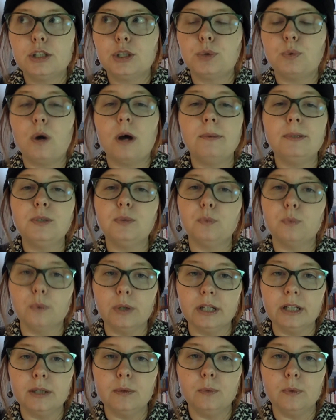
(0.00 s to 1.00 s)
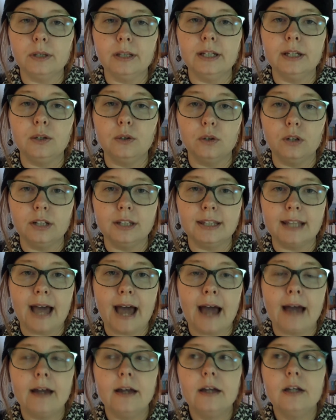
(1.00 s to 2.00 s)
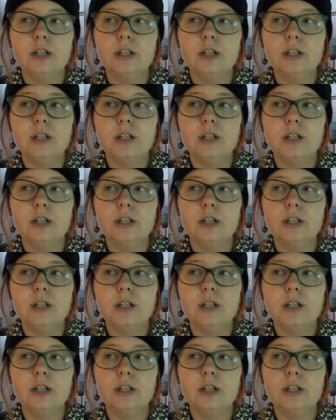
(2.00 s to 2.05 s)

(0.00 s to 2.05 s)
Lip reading: Schwab is really, really good at that.